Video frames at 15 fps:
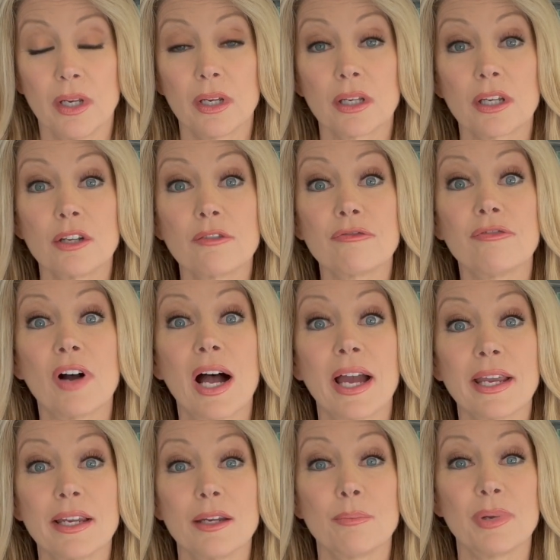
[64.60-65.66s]

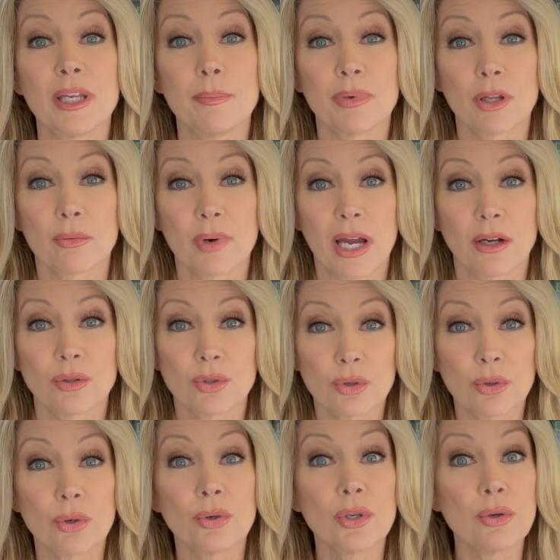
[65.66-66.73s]
confide in people around you
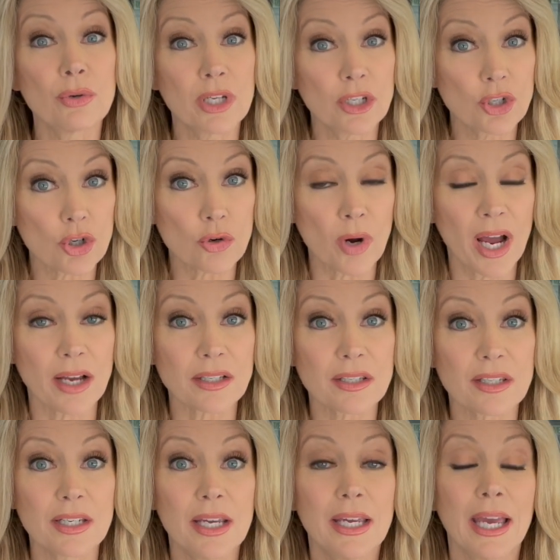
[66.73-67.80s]
who you can
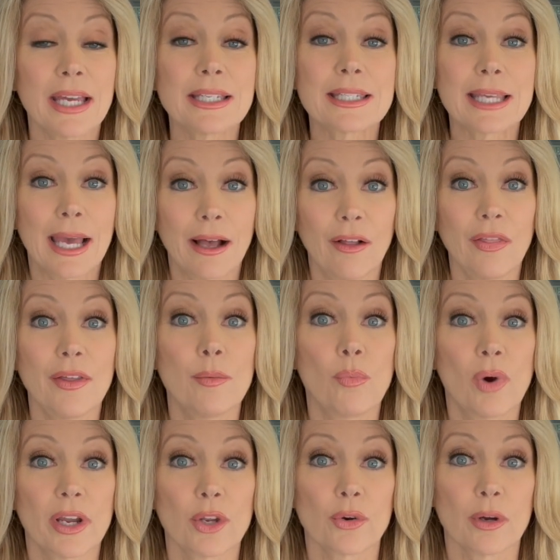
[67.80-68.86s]
trust, and tell them
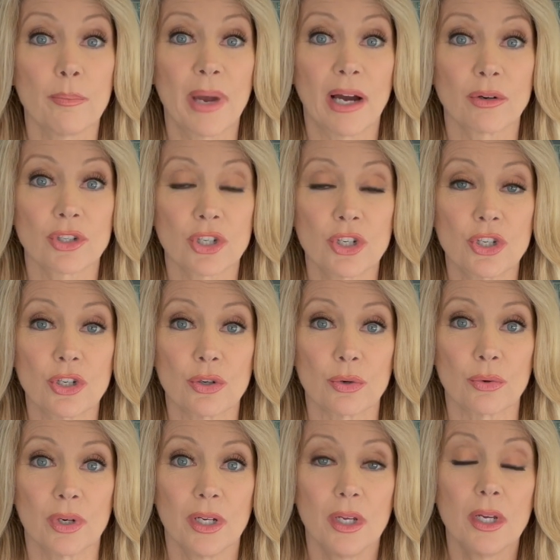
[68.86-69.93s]
what you're about to
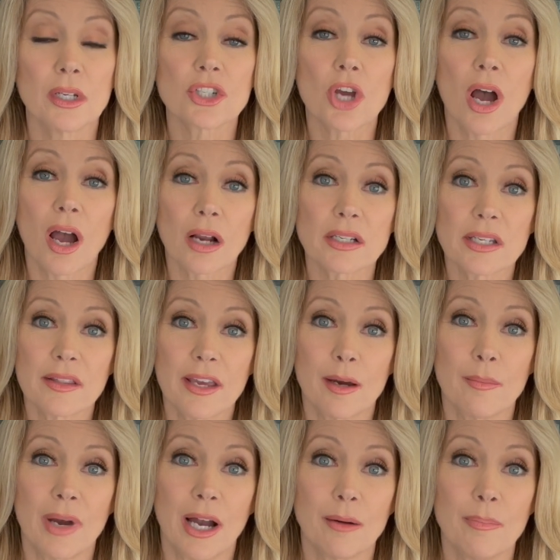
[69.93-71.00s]
do. Talk to
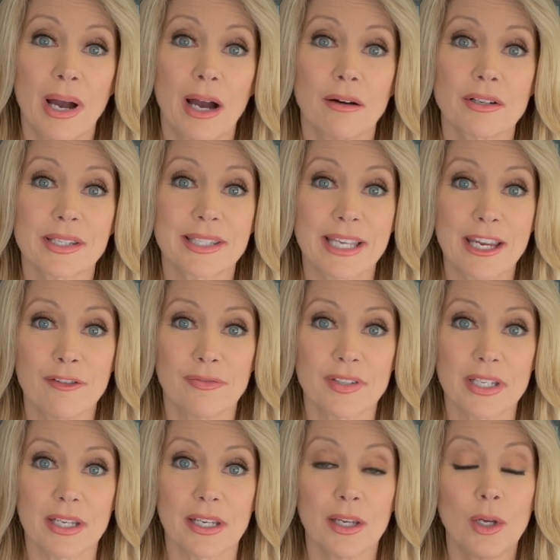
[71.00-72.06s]
them about
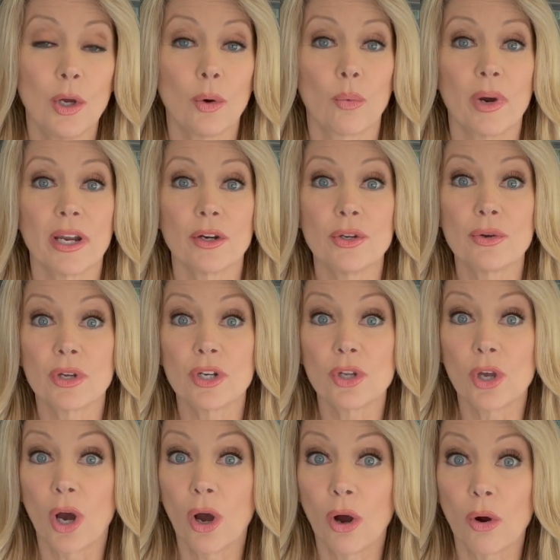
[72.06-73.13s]
safety, where you can
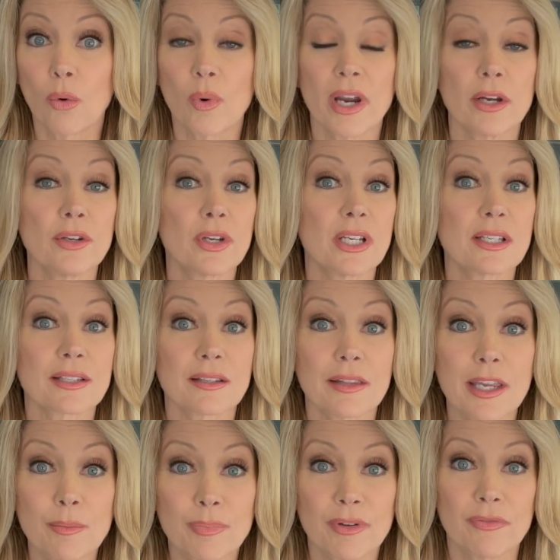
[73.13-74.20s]
go, where you can
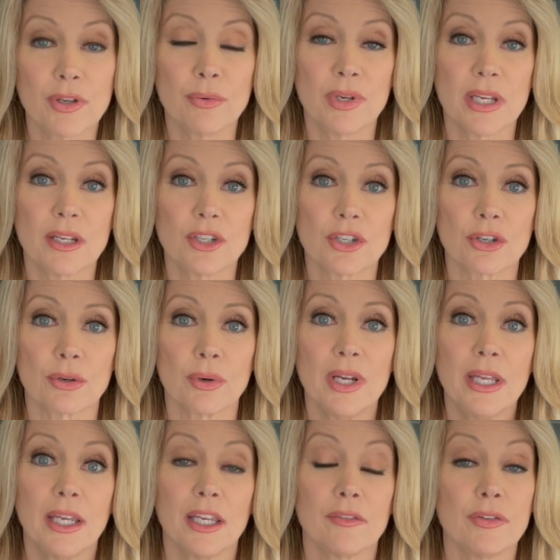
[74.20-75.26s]
sleep if you need to,
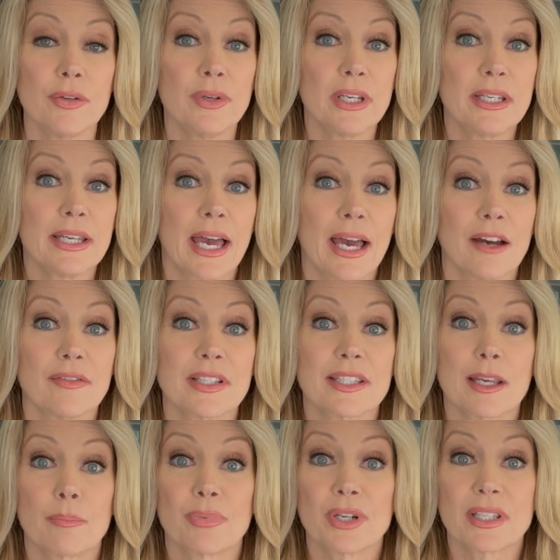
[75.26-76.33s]
if you need to have a
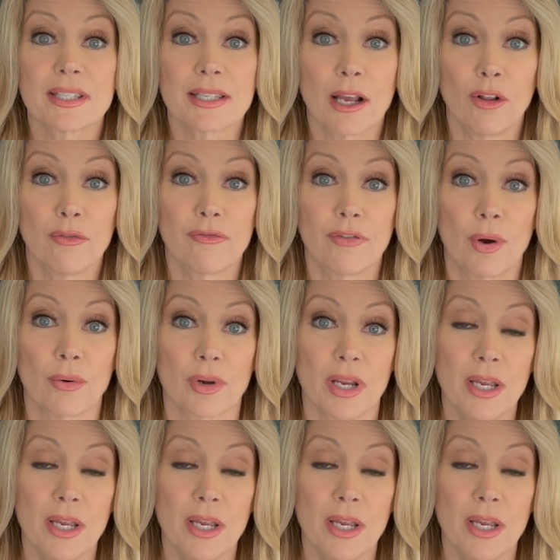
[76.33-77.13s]
separate cell phone.